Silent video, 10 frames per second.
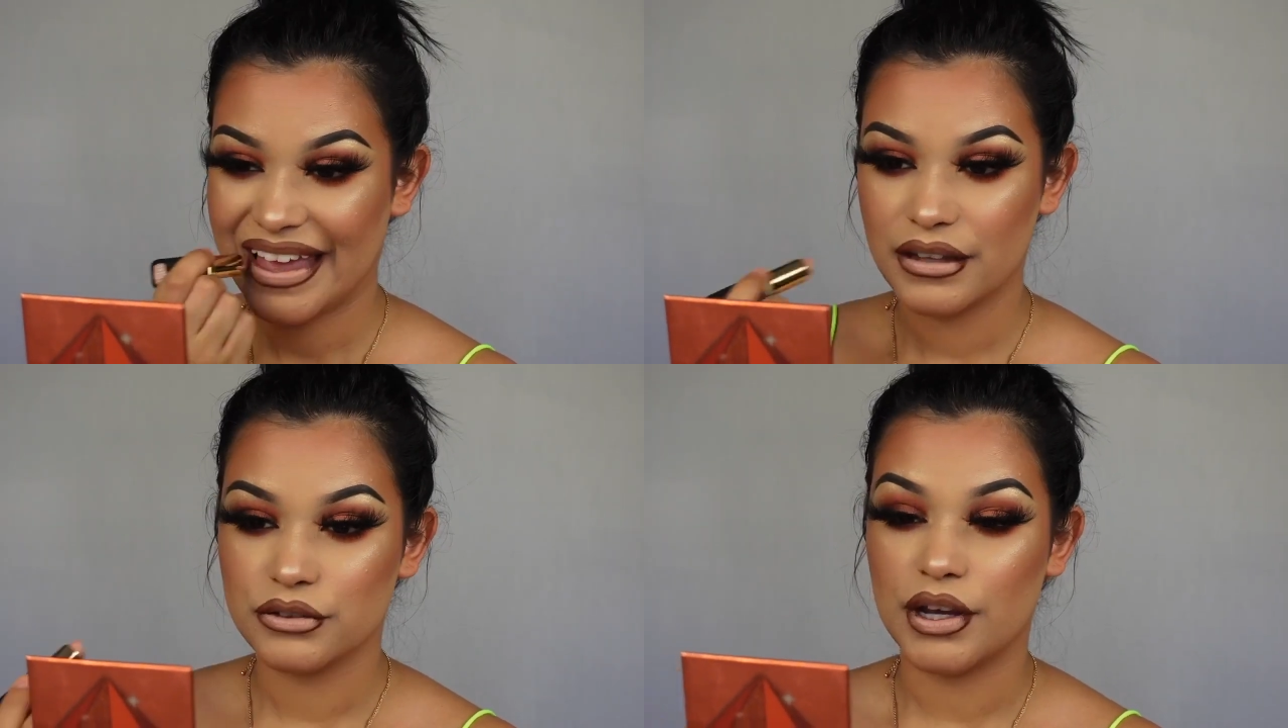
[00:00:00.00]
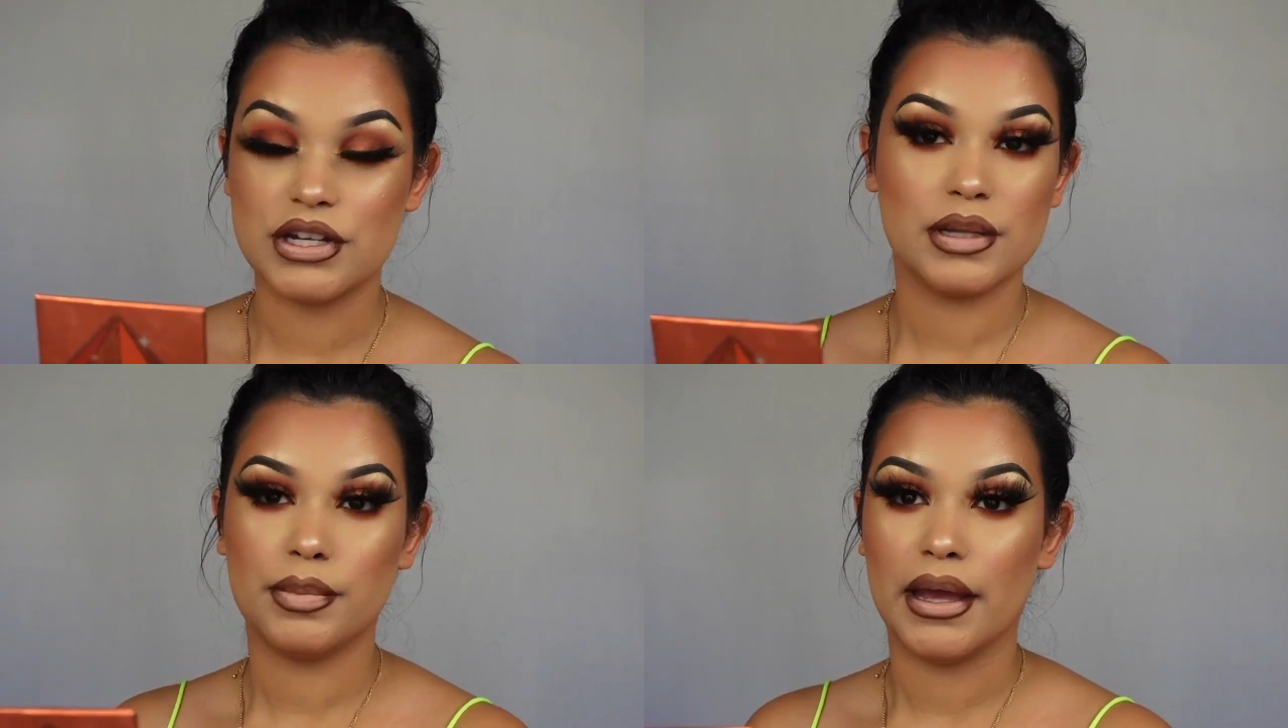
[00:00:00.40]
So I
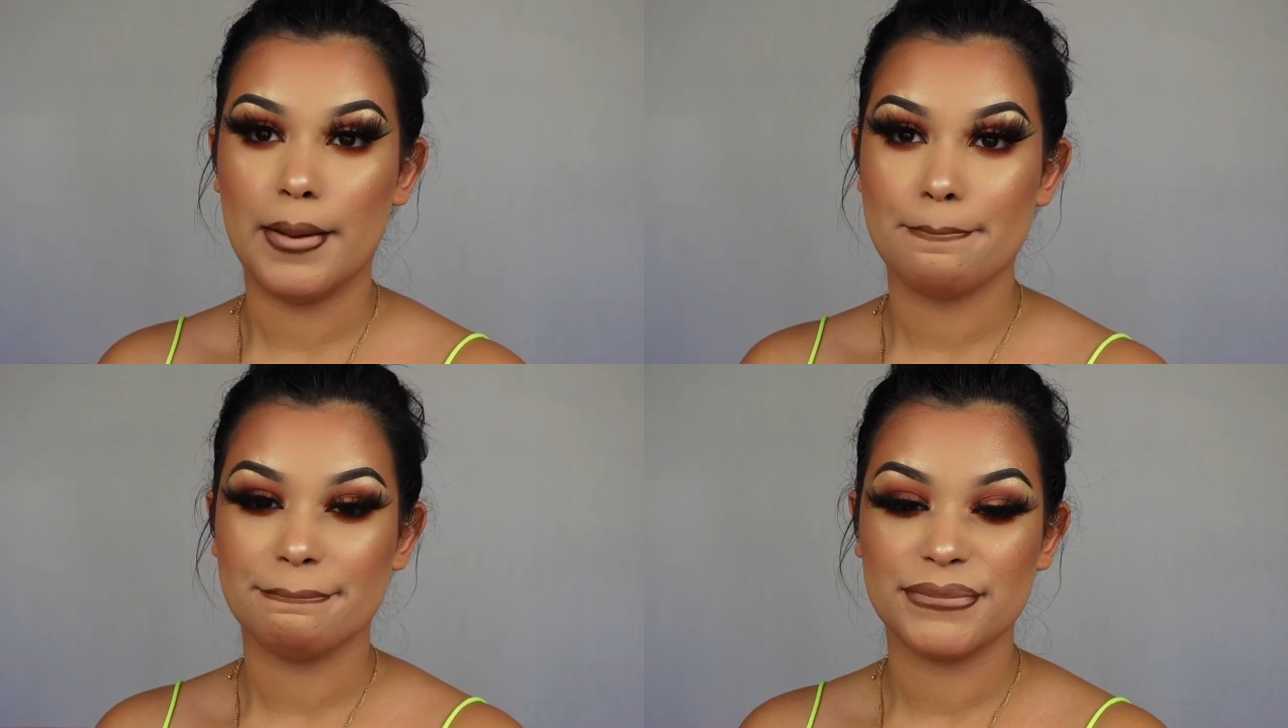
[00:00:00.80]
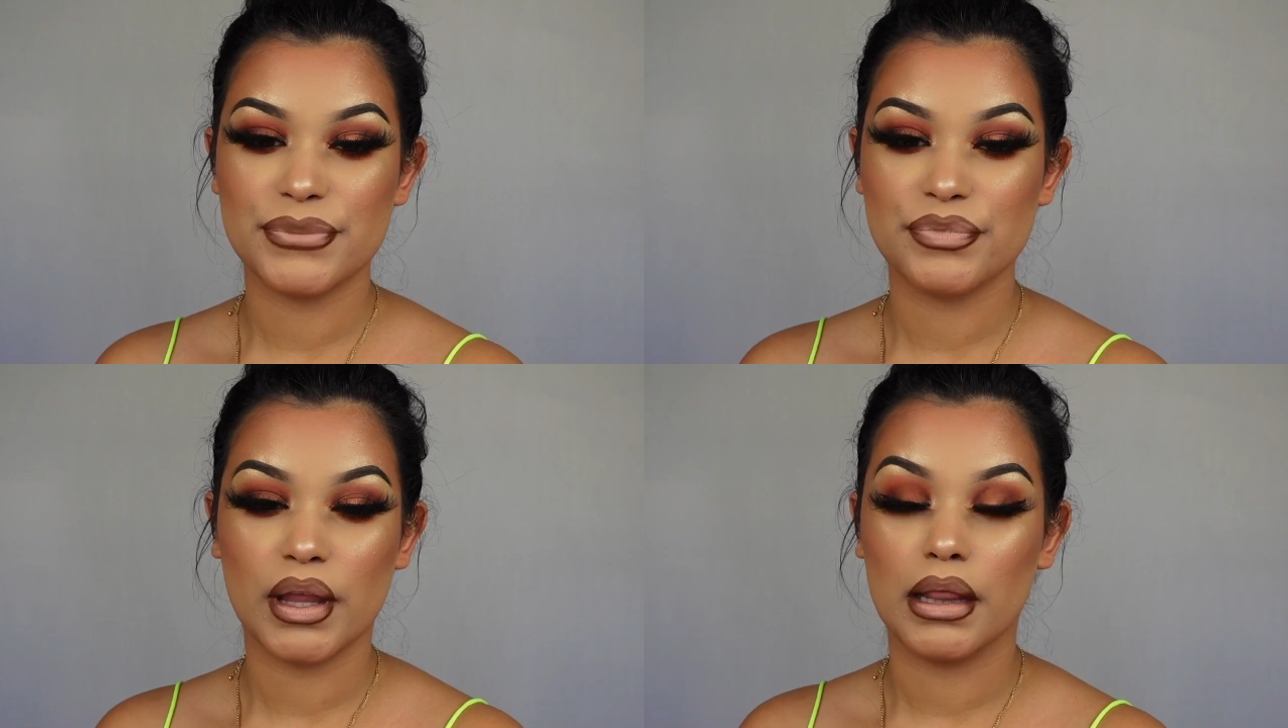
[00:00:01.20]
just apply it
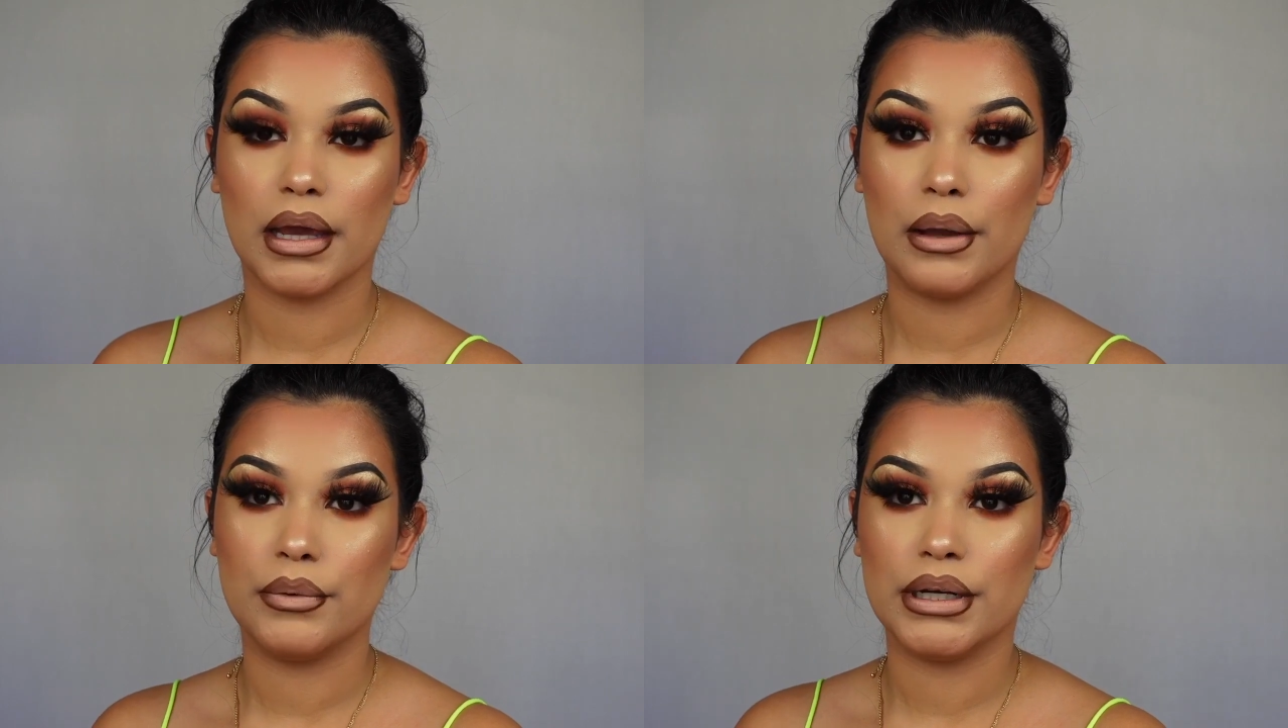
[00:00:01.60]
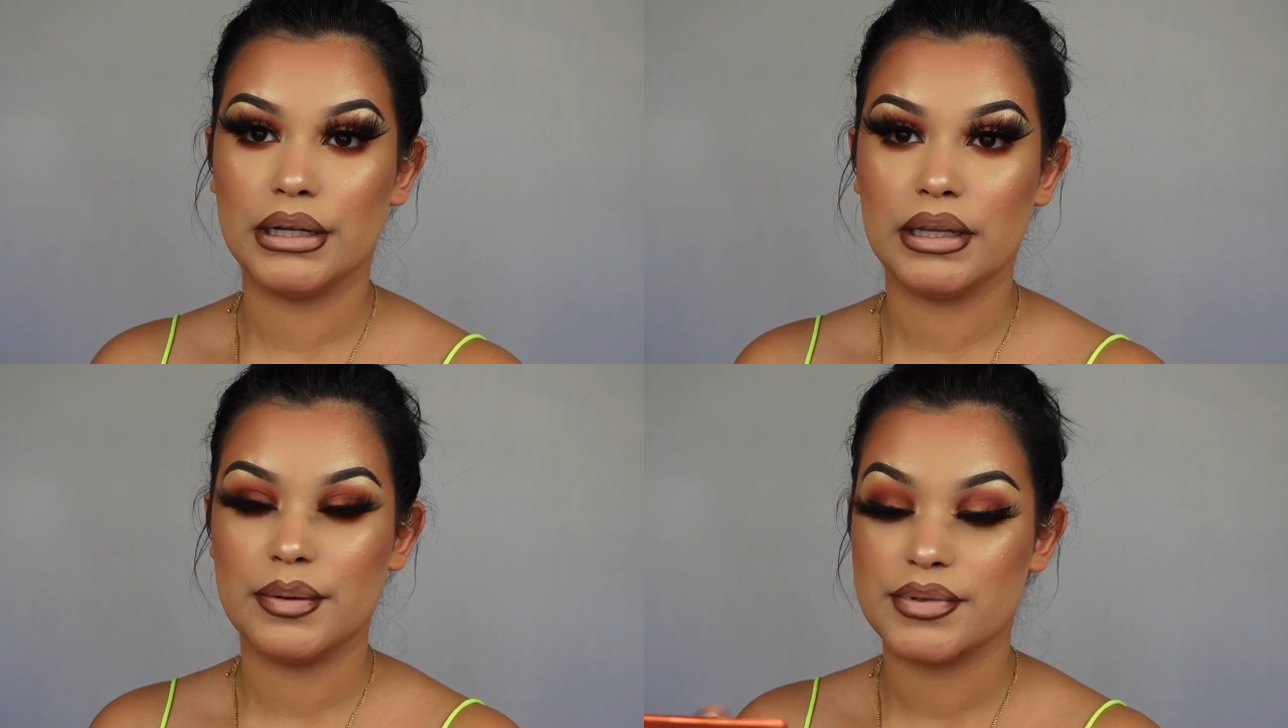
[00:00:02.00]
like I would
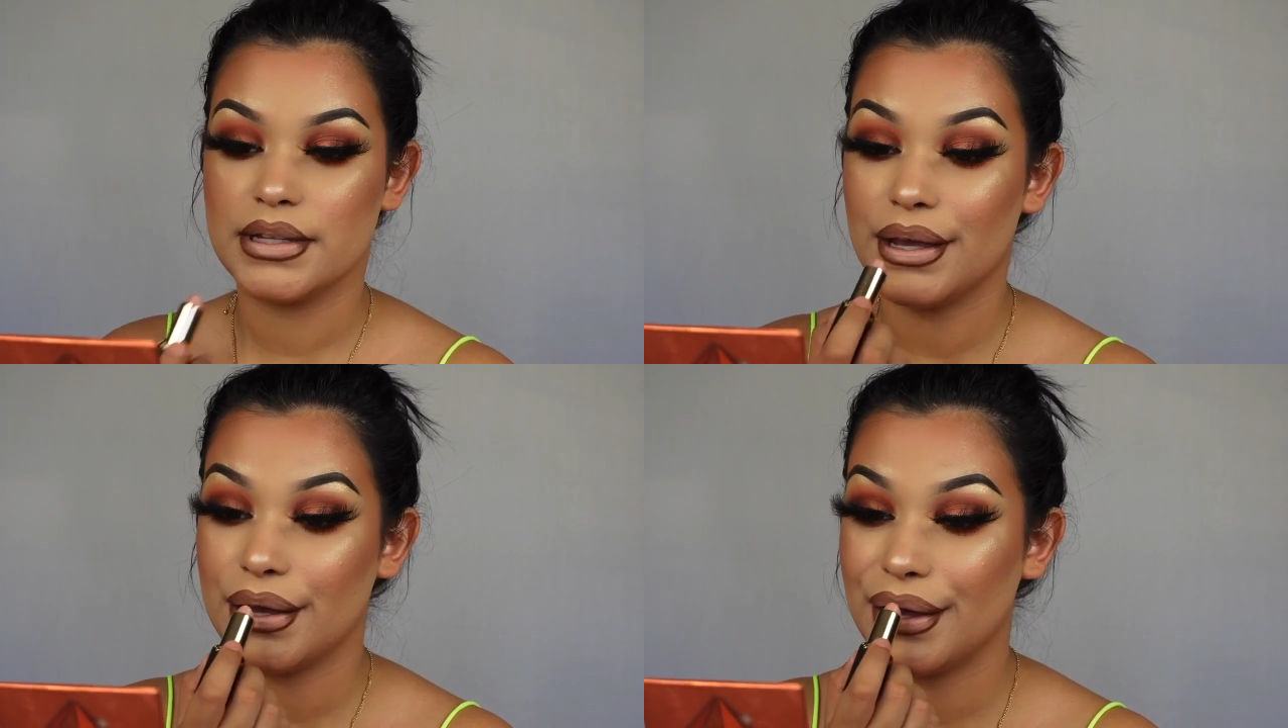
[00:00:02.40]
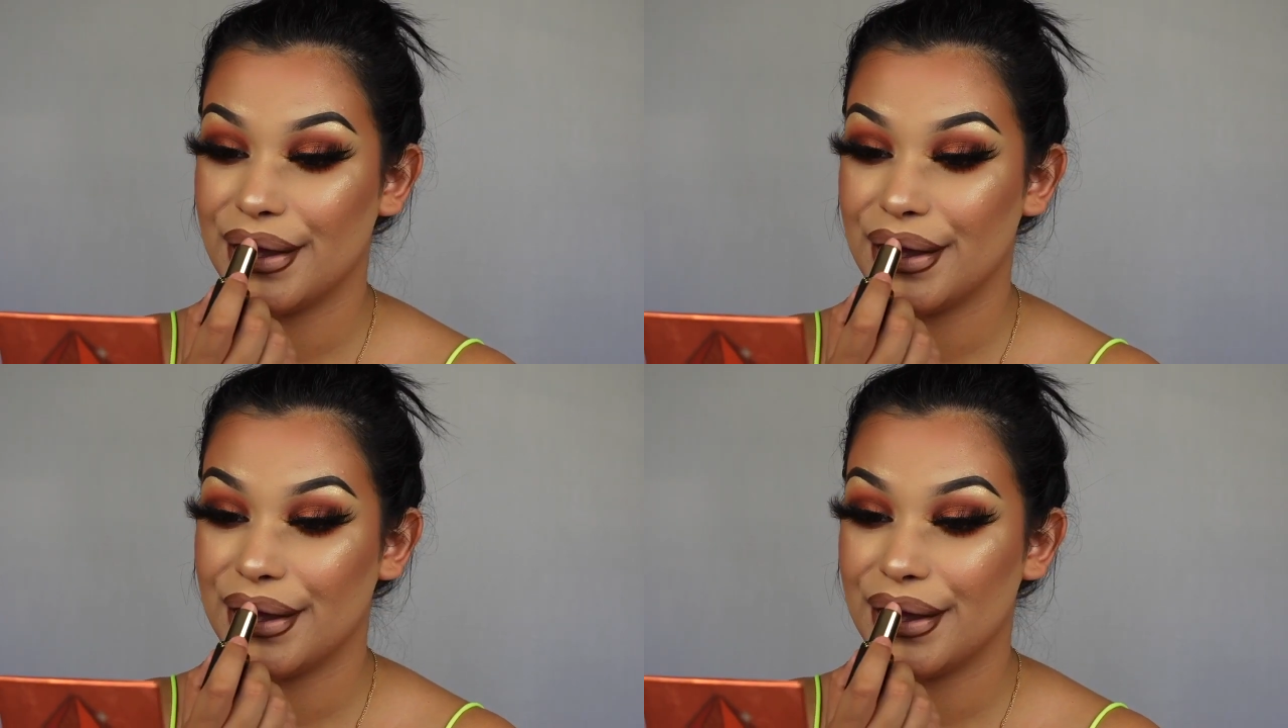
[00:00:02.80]
any lipstick.